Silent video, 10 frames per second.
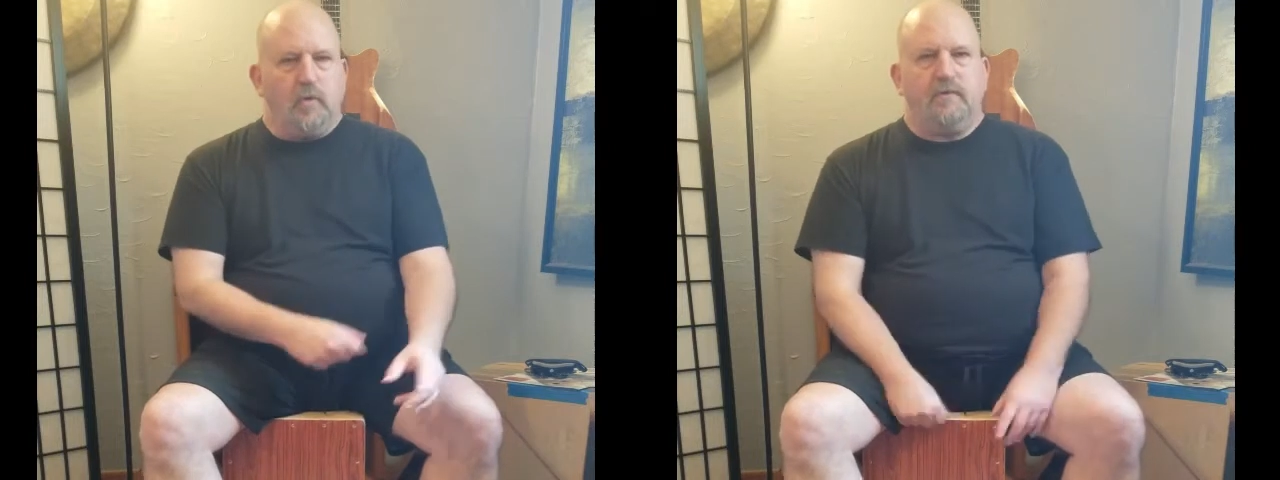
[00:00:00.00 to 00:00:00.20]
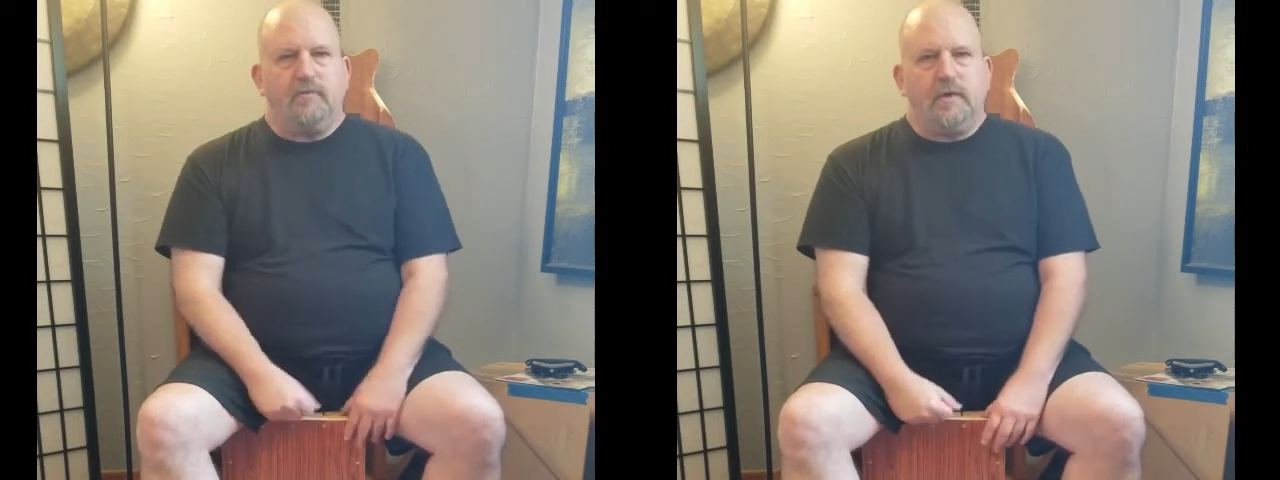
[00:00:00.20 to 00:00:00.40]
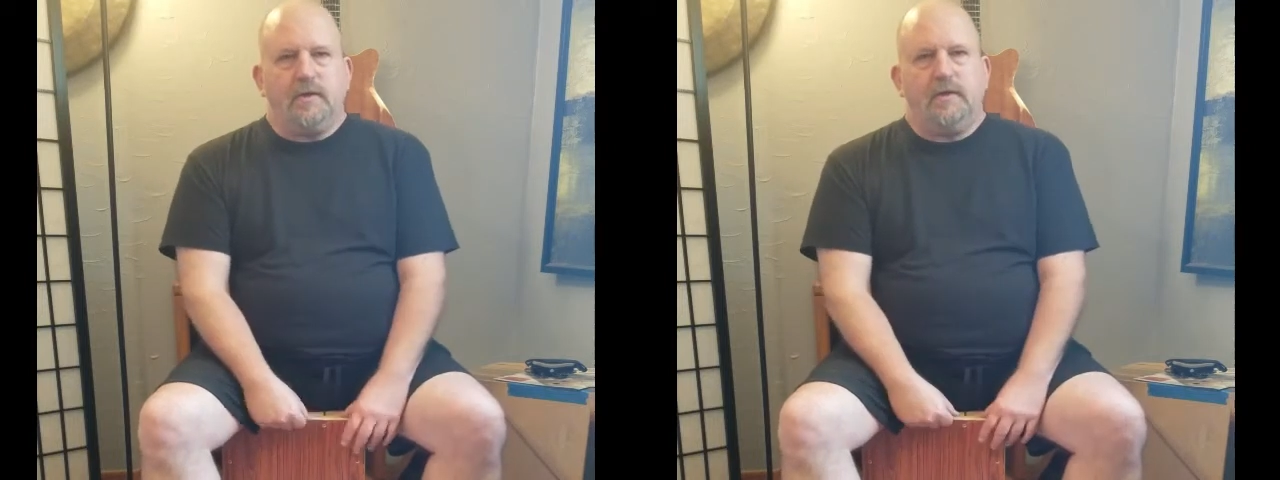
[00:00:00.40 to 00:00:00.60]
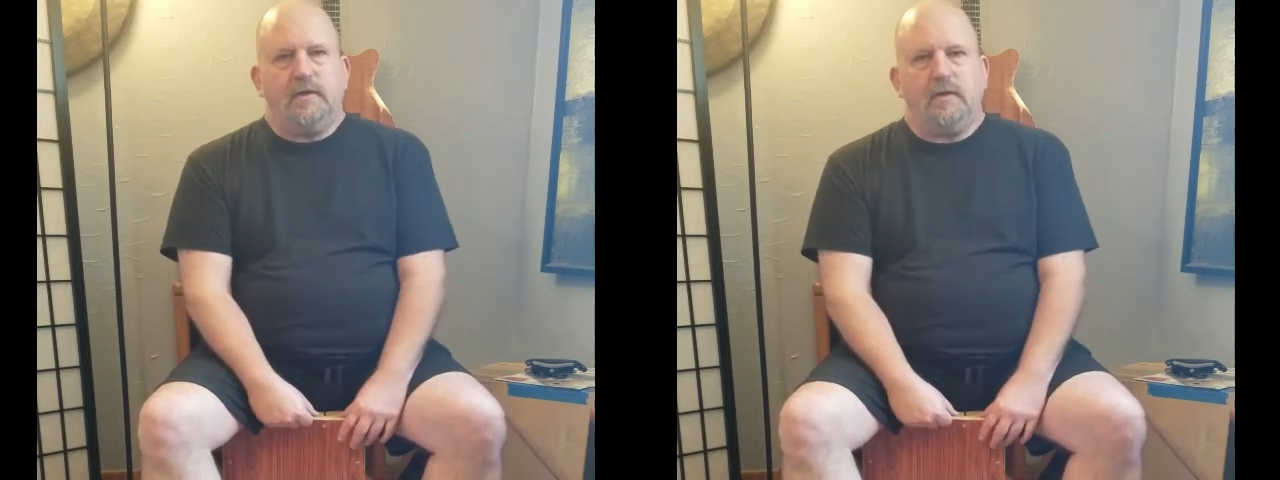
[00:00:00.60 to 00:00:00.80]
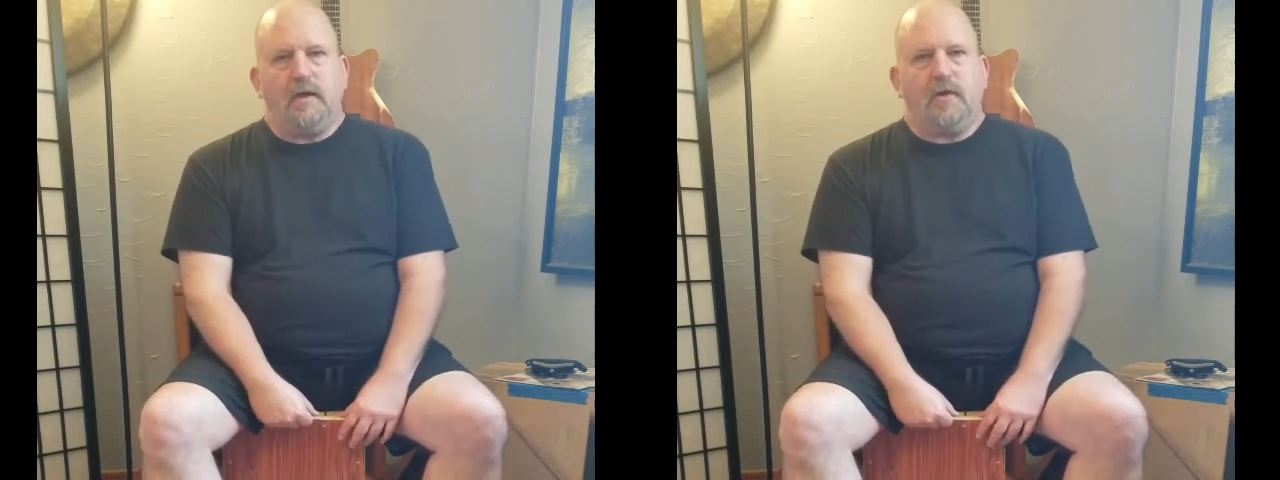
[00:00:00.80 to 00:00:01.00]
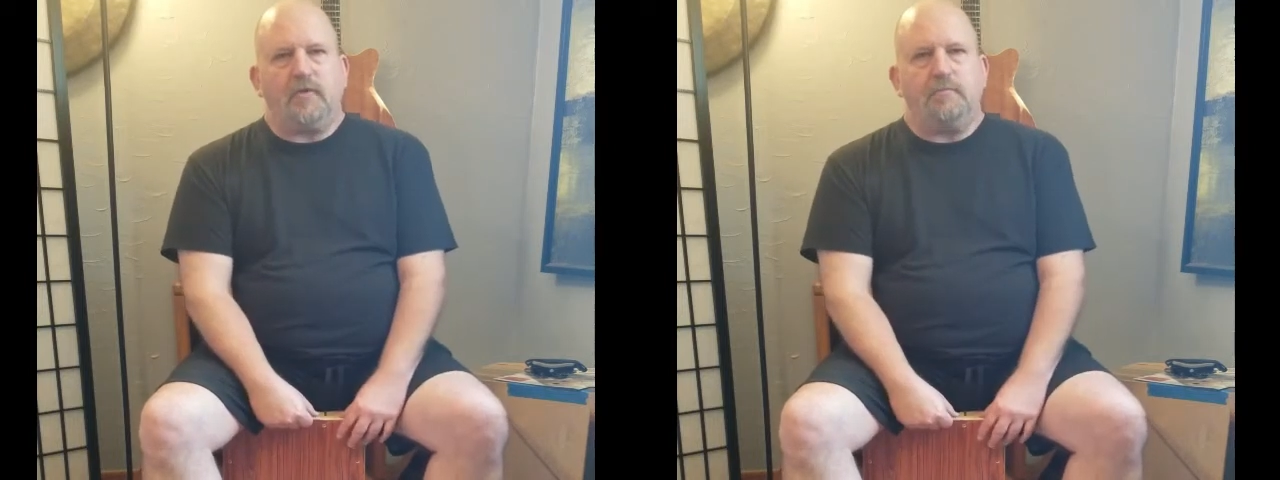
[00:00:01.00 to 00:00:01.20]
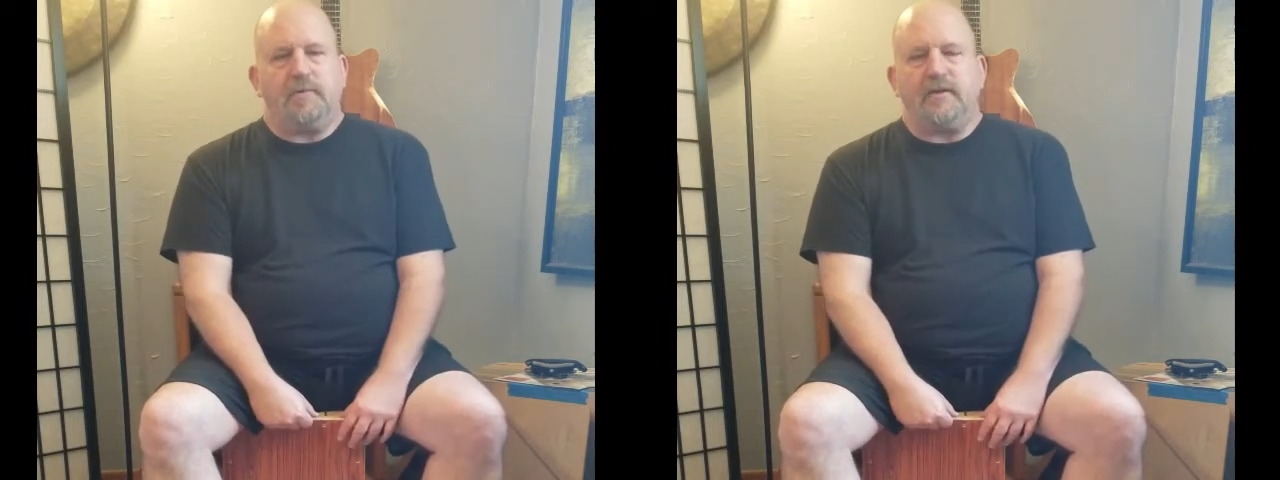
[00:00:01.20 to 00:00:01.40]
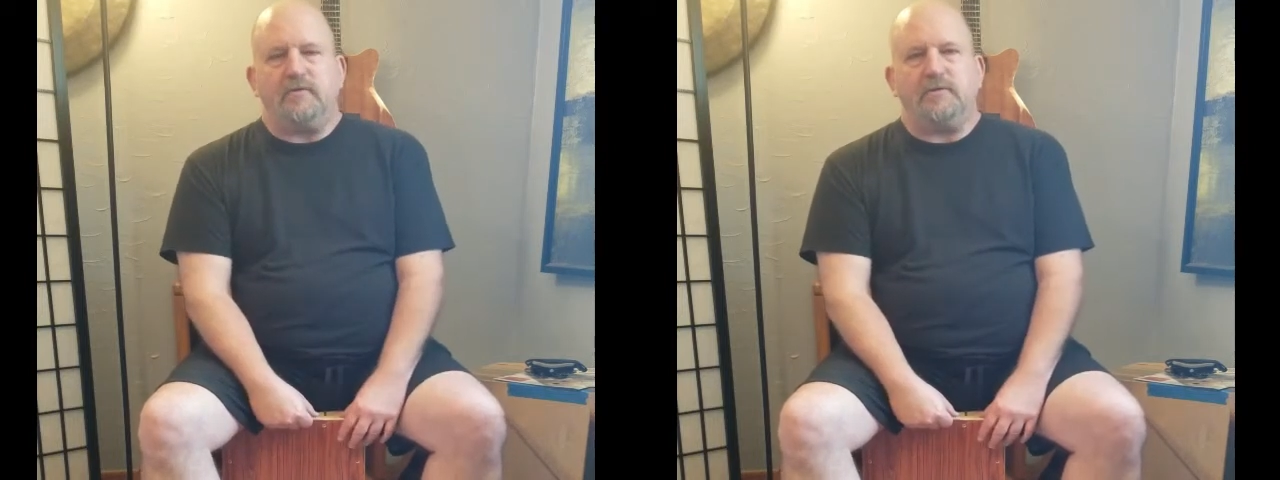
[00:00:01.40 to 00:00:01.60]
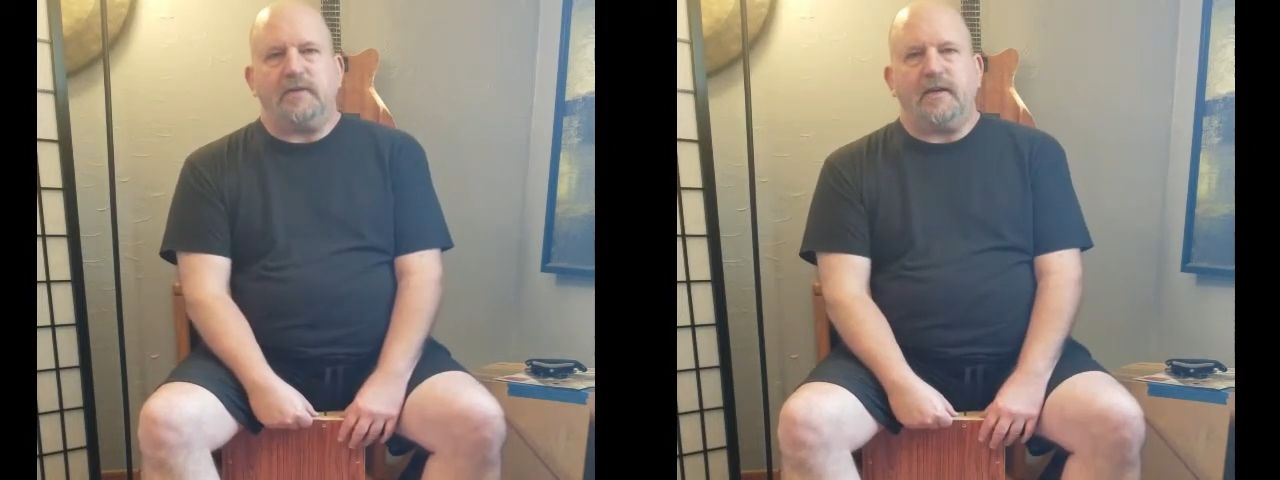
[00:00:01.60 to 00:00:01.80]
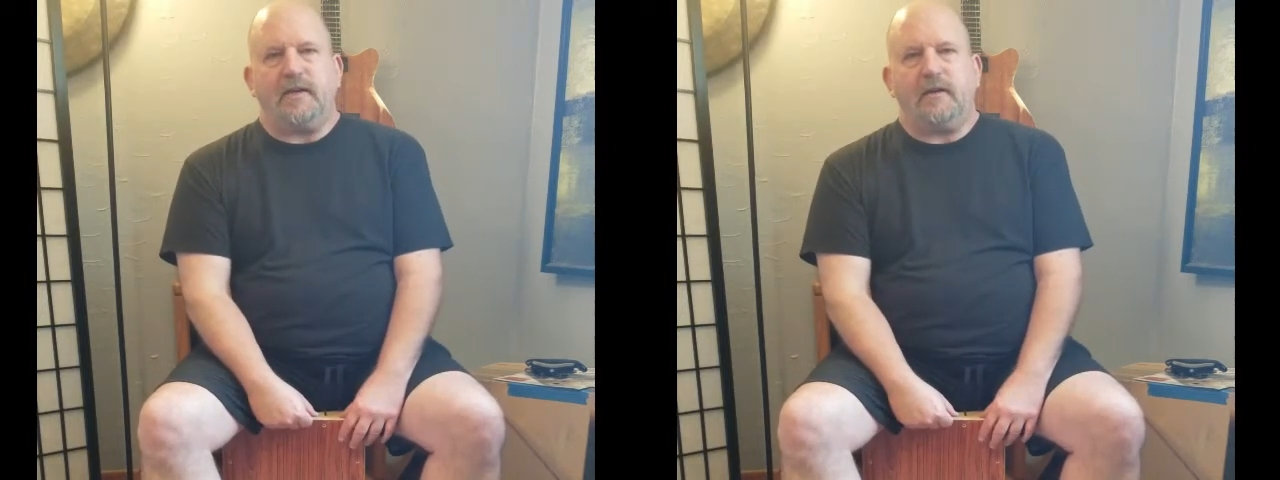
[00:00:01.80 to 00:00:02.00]
of the other pedals that
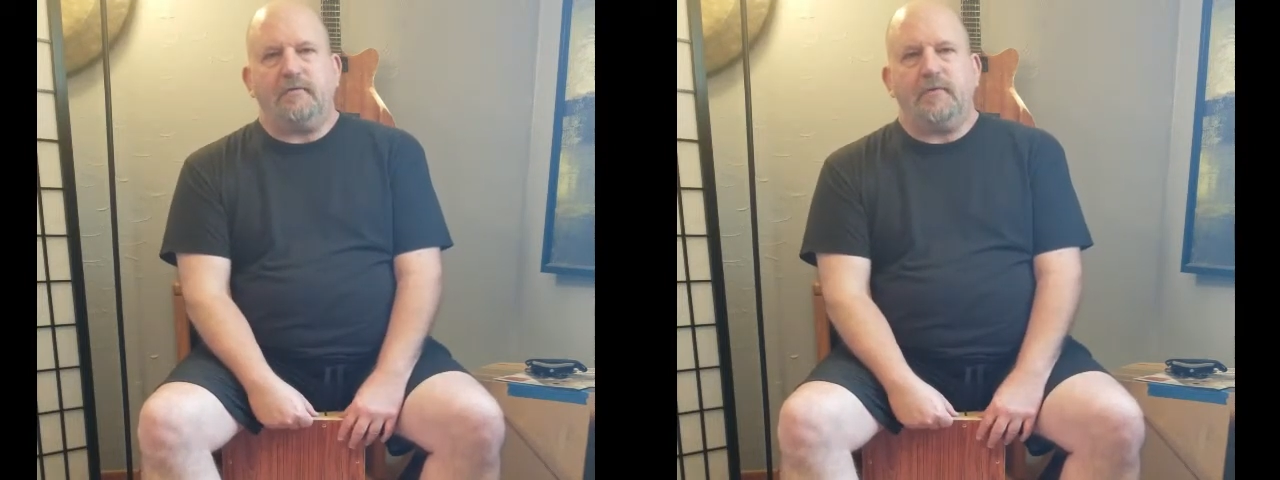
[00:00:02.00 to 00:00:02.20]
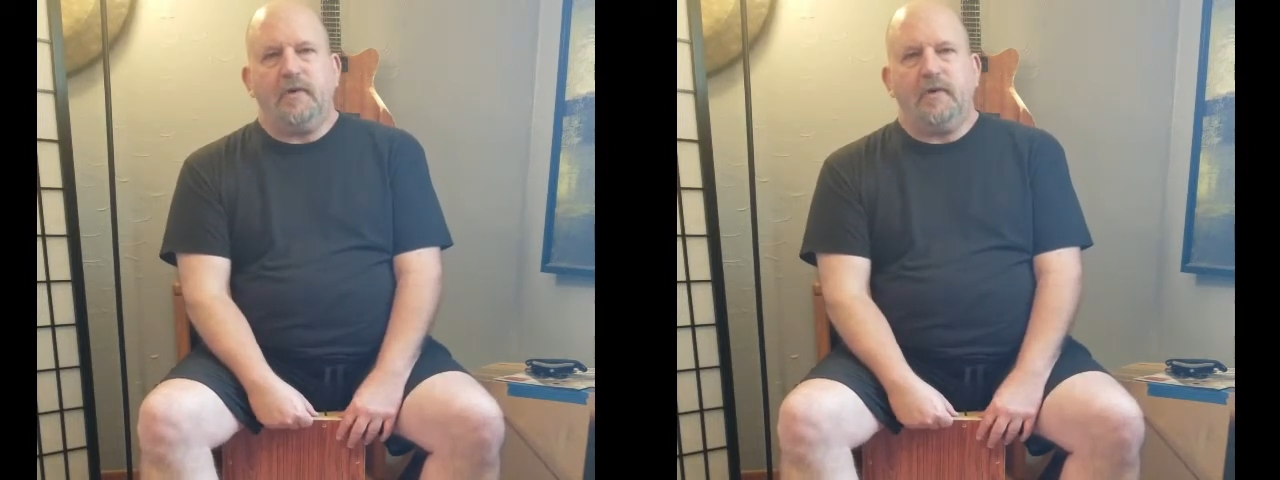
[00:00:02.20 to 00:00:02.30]
I have.